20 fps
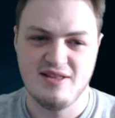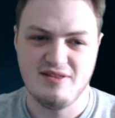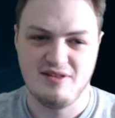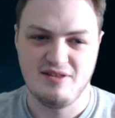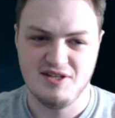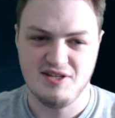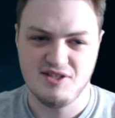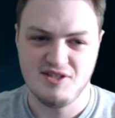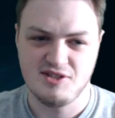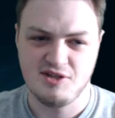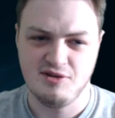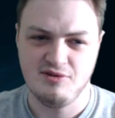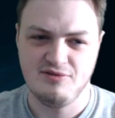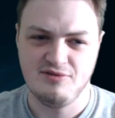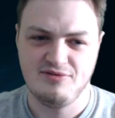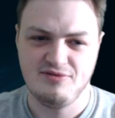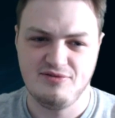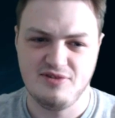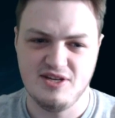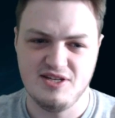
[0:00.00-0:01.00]
these two,
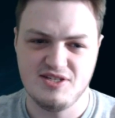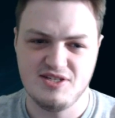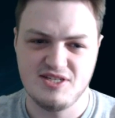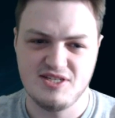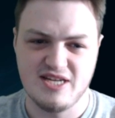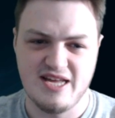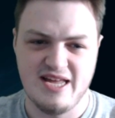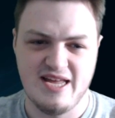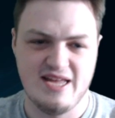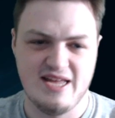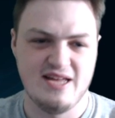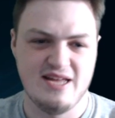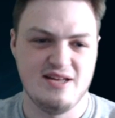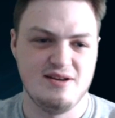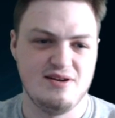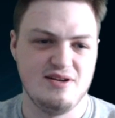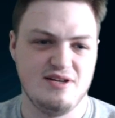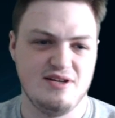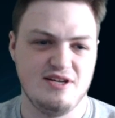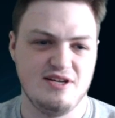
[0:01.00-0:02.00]
Feast
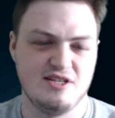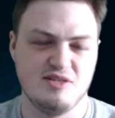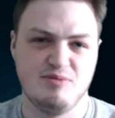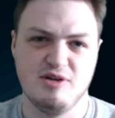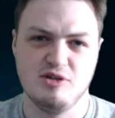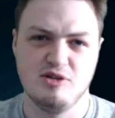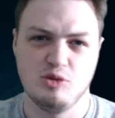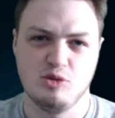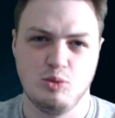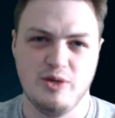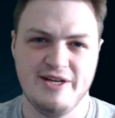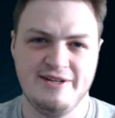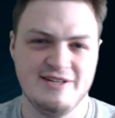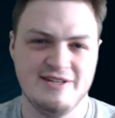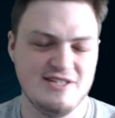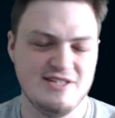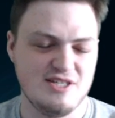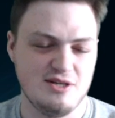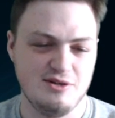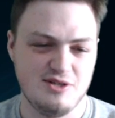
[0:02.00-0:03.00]
and Exposed
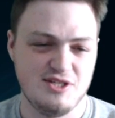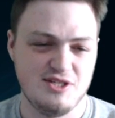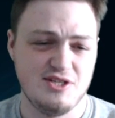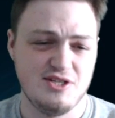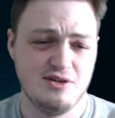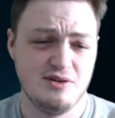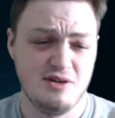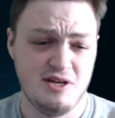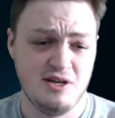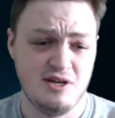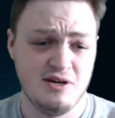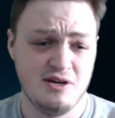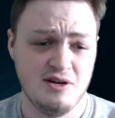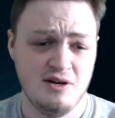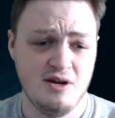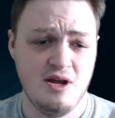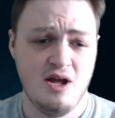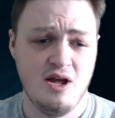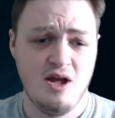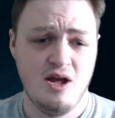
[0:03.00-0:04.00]
Weakness are still
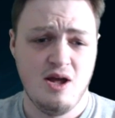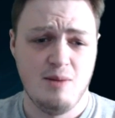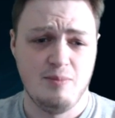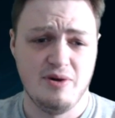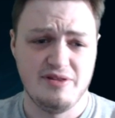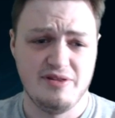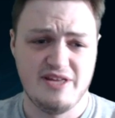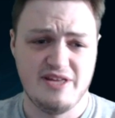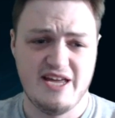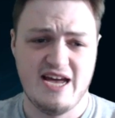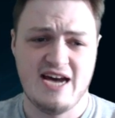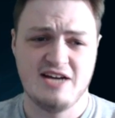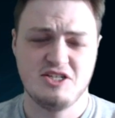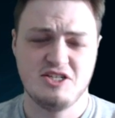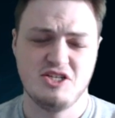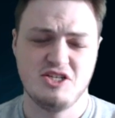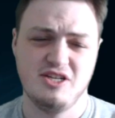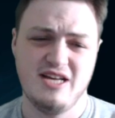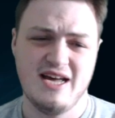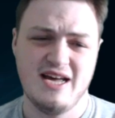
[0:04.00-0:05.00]
here, but they
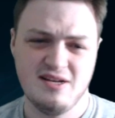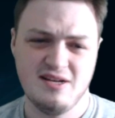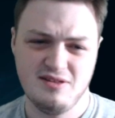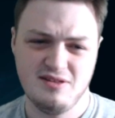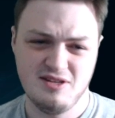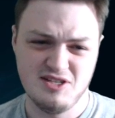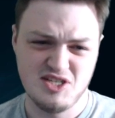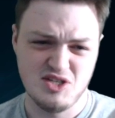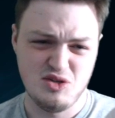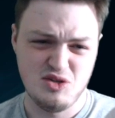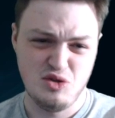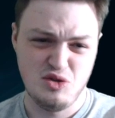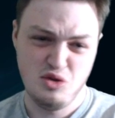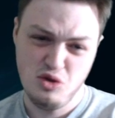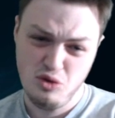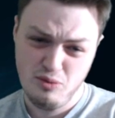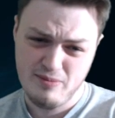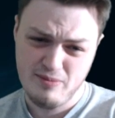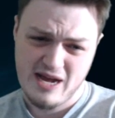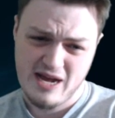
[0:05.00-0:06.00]
actually added this
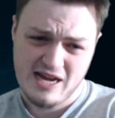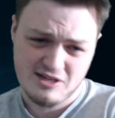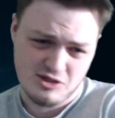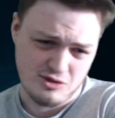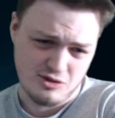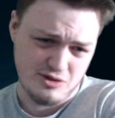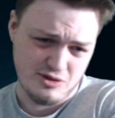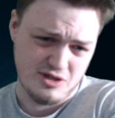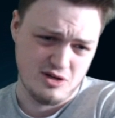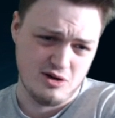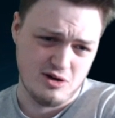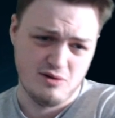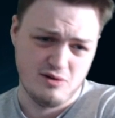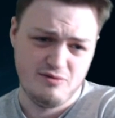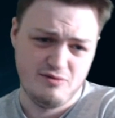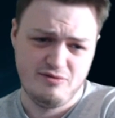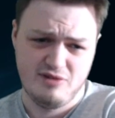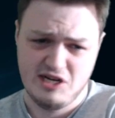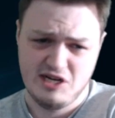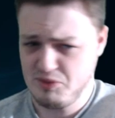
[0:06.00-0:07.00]
new mastery
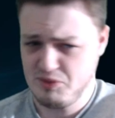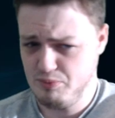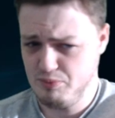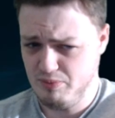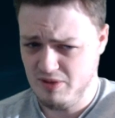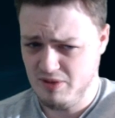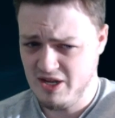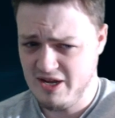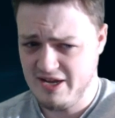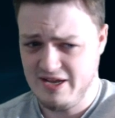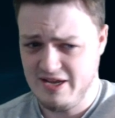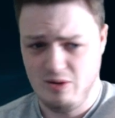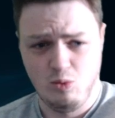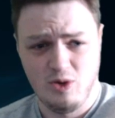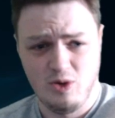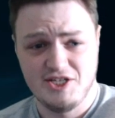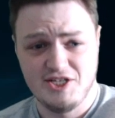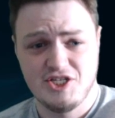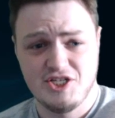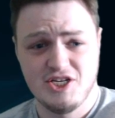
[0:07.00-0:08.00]
called Fresh Blood,
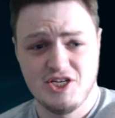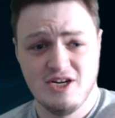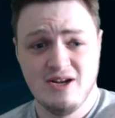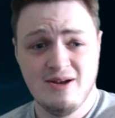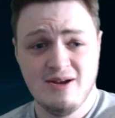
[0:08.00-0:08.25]
which